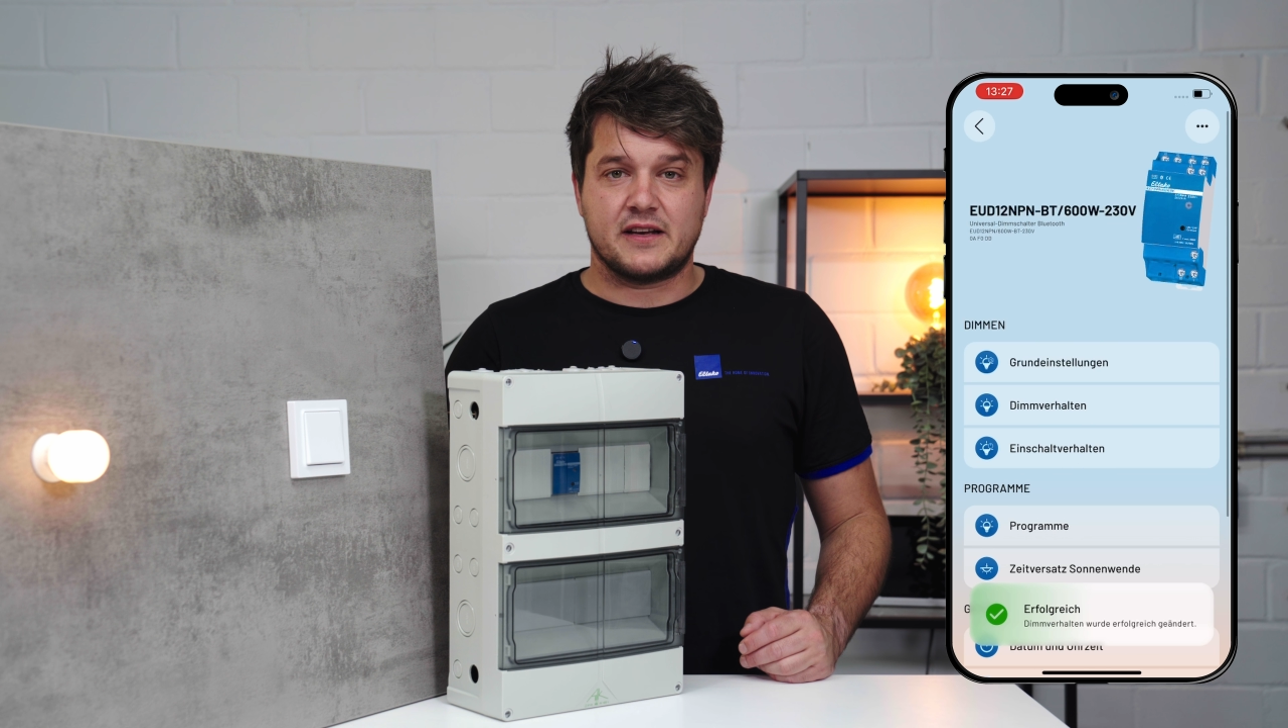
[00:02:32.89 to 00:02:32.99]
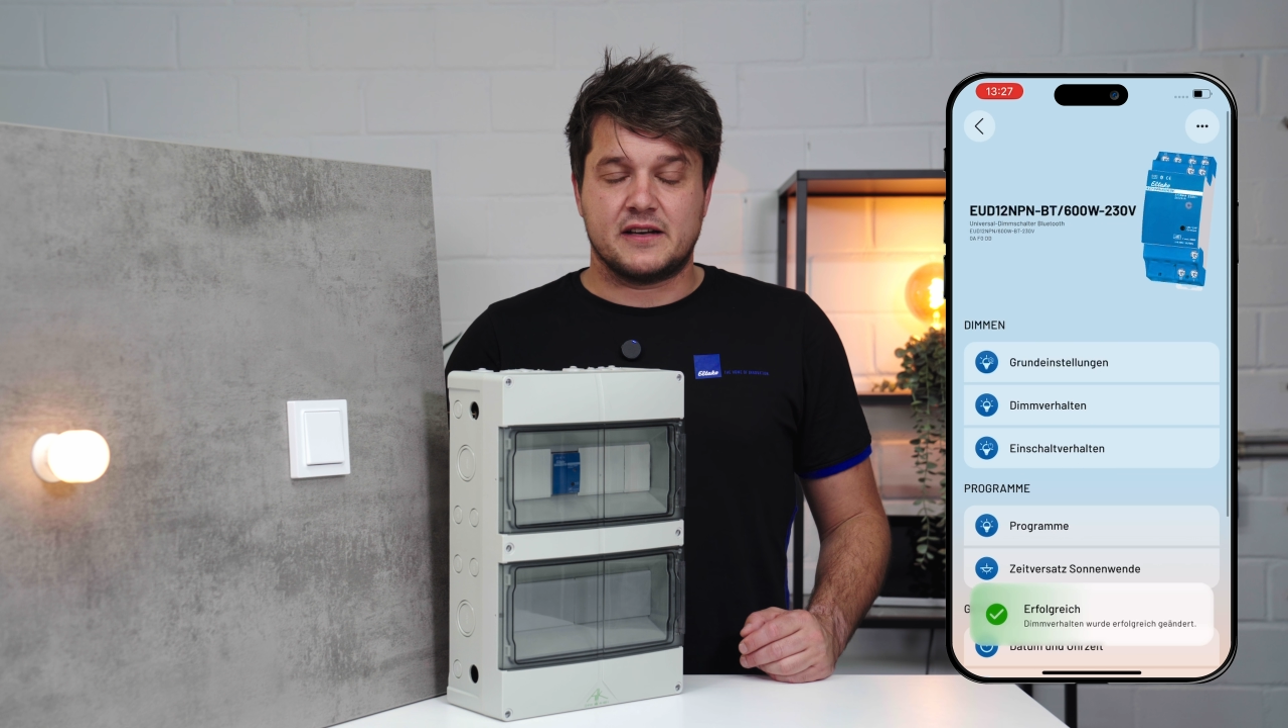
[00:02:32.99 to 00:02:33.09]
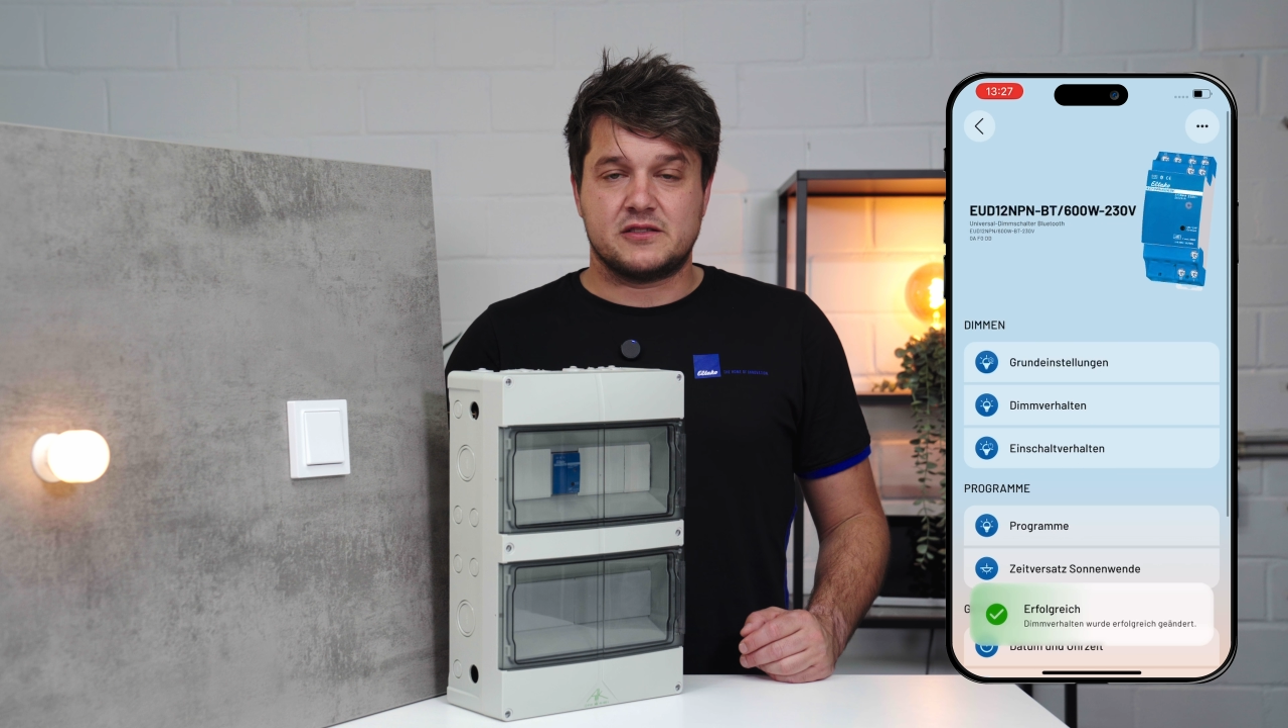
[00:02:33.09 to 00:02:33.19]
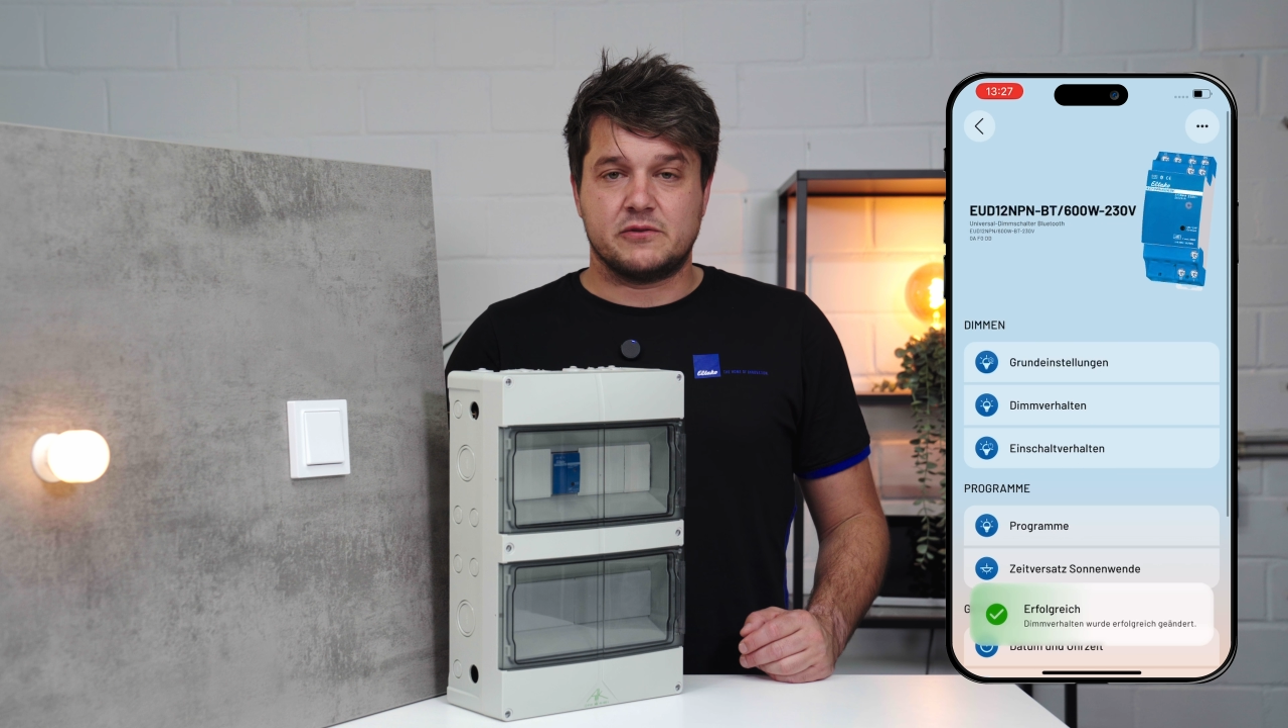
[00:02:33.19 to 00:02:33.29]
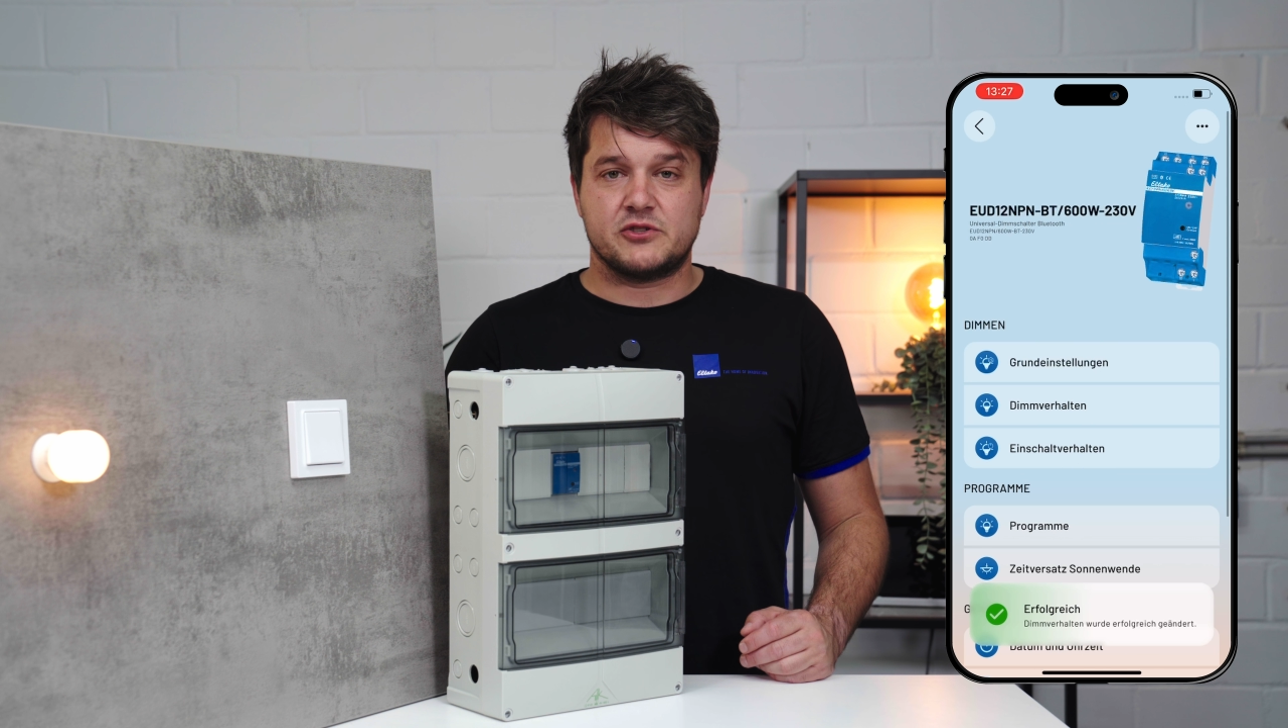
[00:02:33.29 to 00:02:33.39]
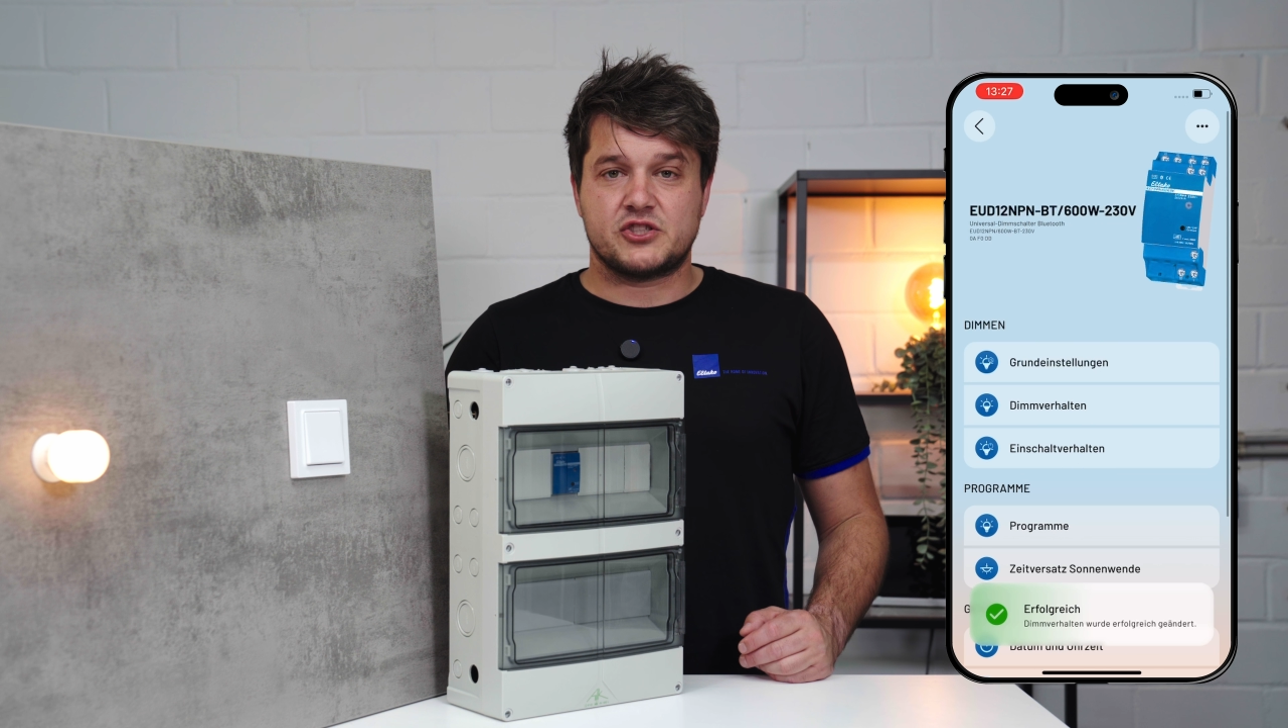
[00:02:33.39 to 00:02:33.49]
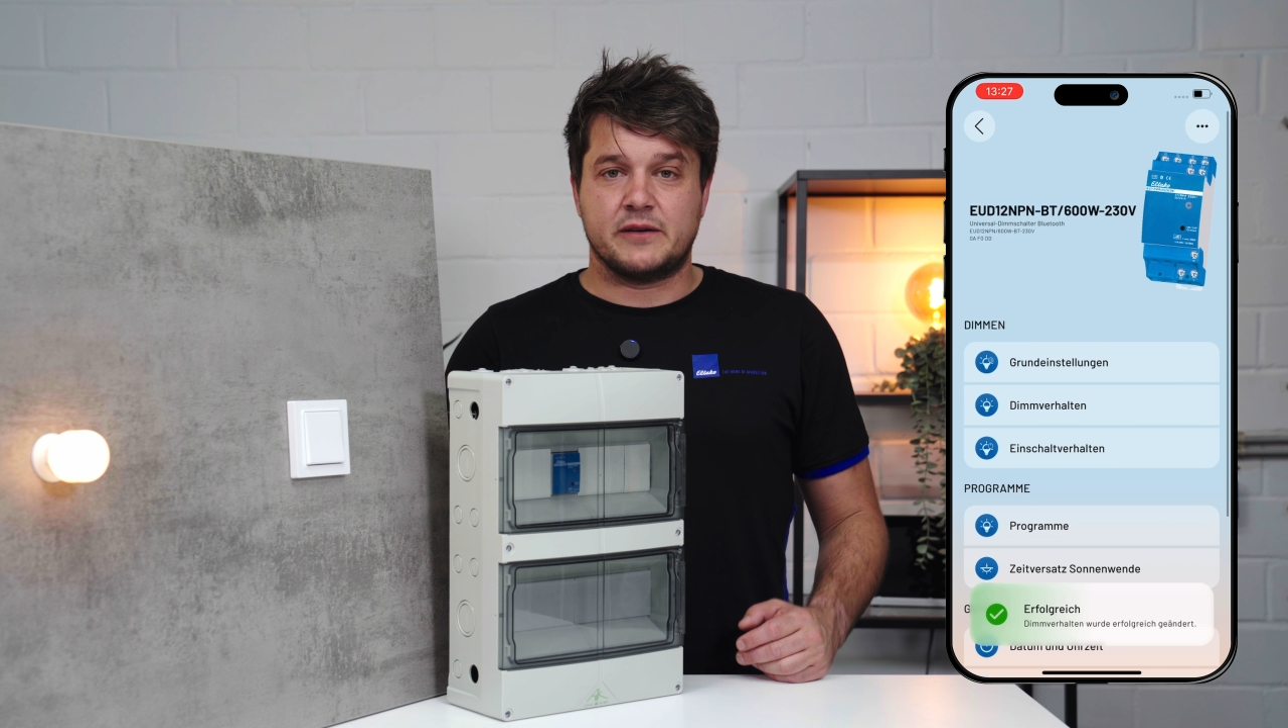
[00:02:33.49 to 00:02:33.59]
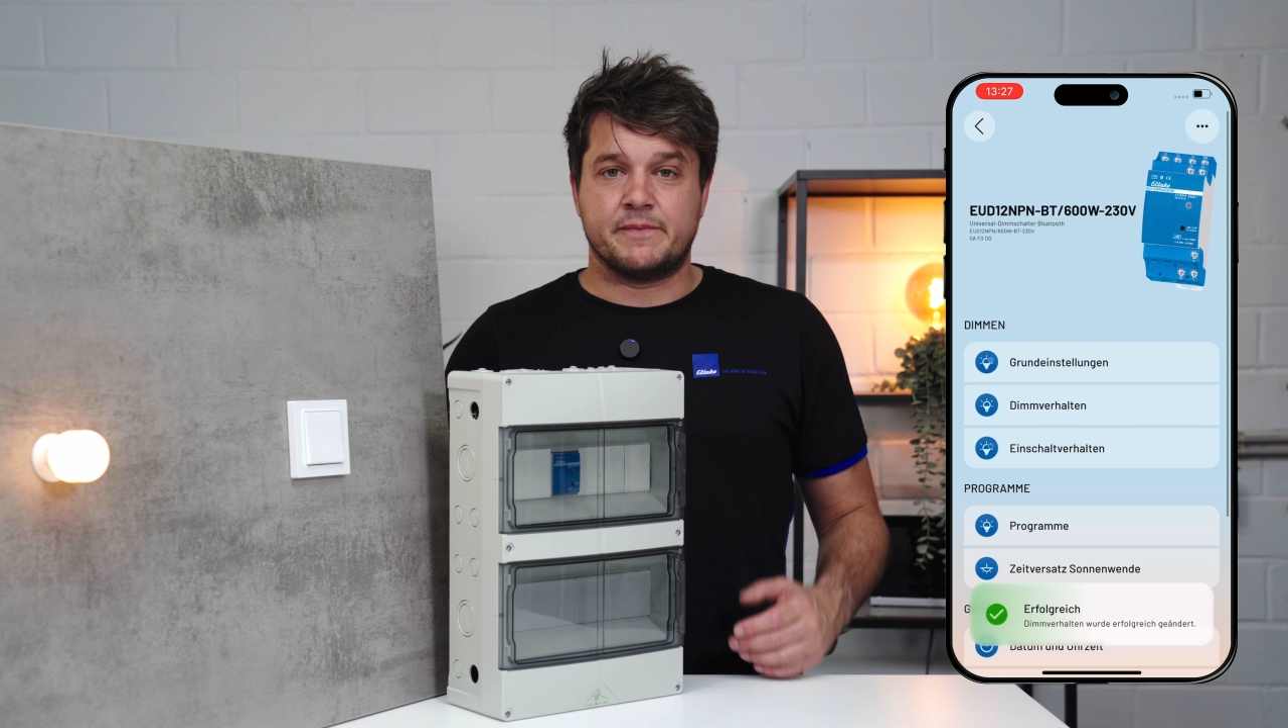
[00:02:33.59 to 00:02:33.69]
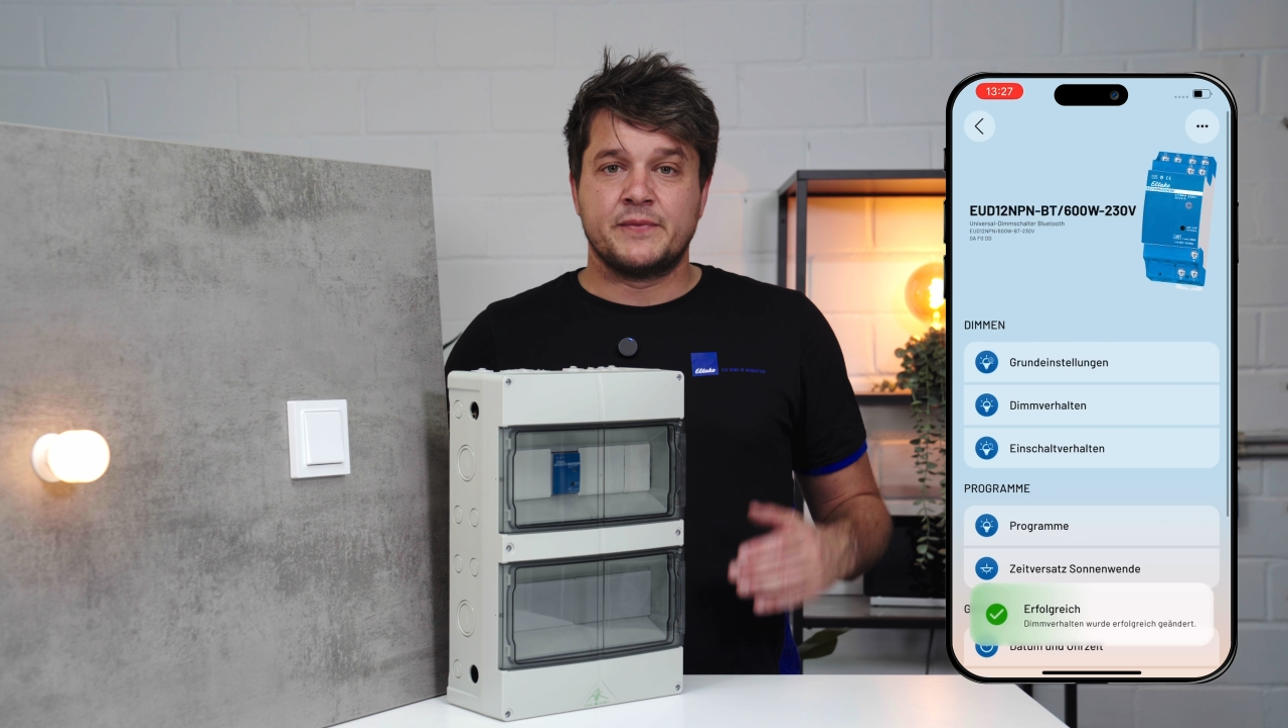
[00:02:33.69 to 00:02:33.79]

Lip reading: Now I thank you